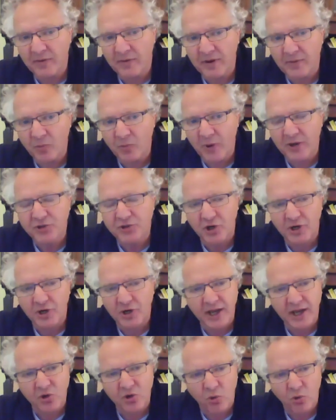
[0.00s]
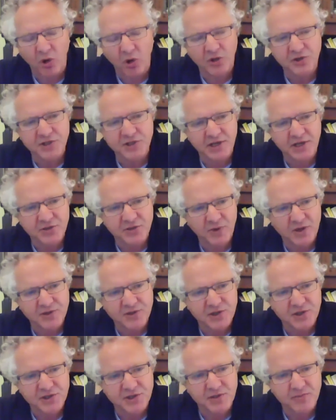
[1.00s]
we're trying to get quality into our
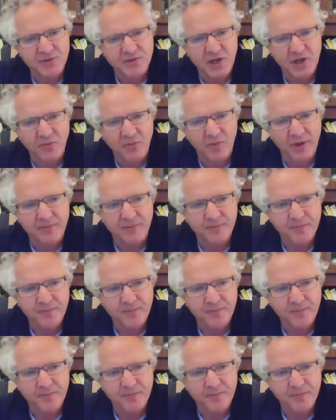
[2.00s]
systems, aren't we?